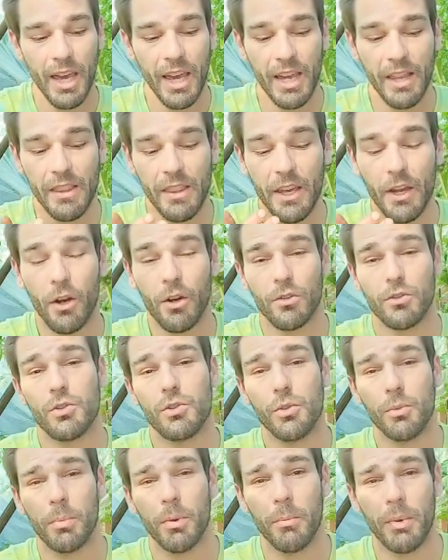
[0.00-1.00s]
and they are
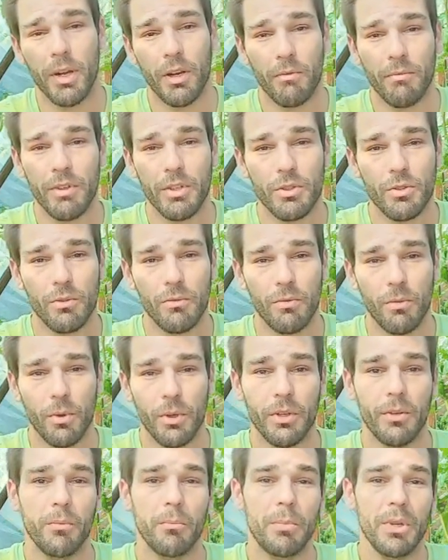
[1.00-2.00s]
super beneficial
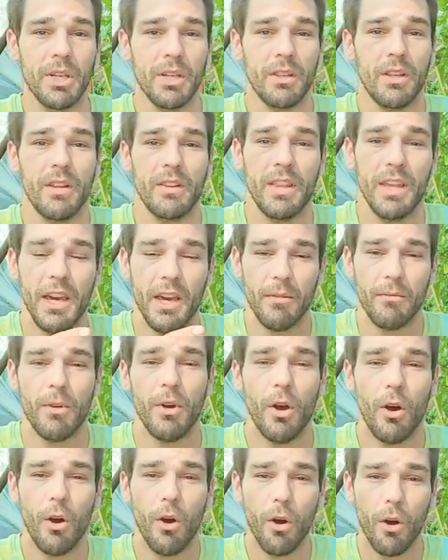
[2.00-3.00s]
for you being that they have
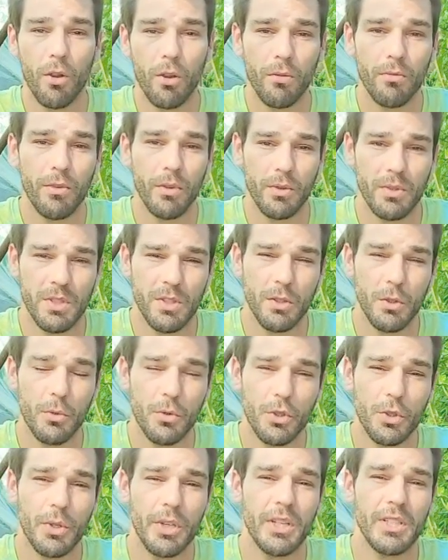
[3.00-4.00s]
all of those
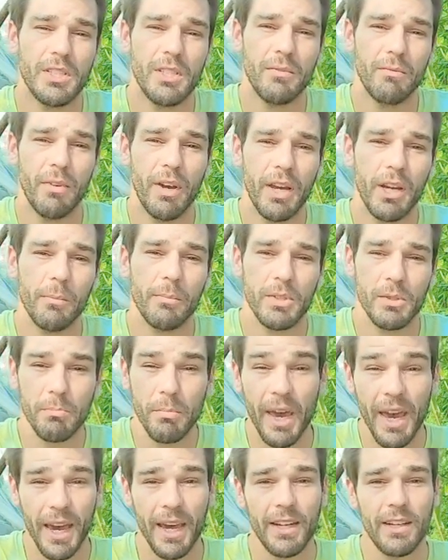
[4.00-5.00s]
nutrients and vitamins
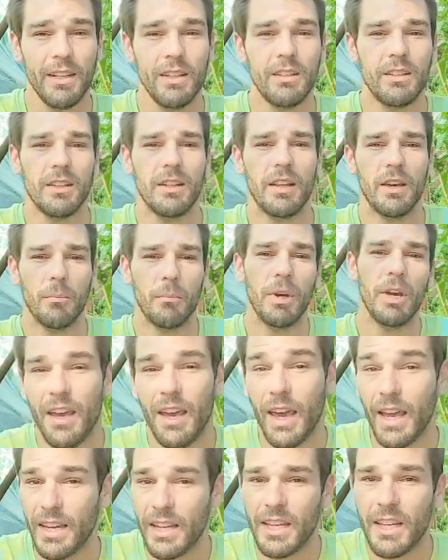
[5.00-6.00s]
packed into them.
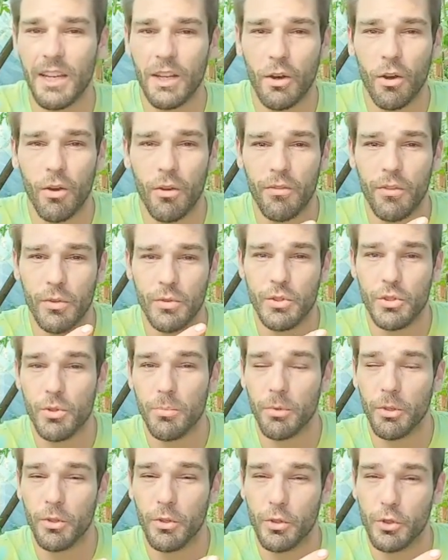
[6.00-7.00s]
And eating all of those
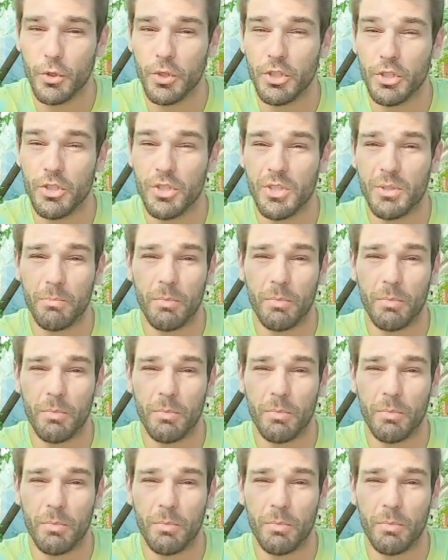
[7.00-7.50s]
super nutritious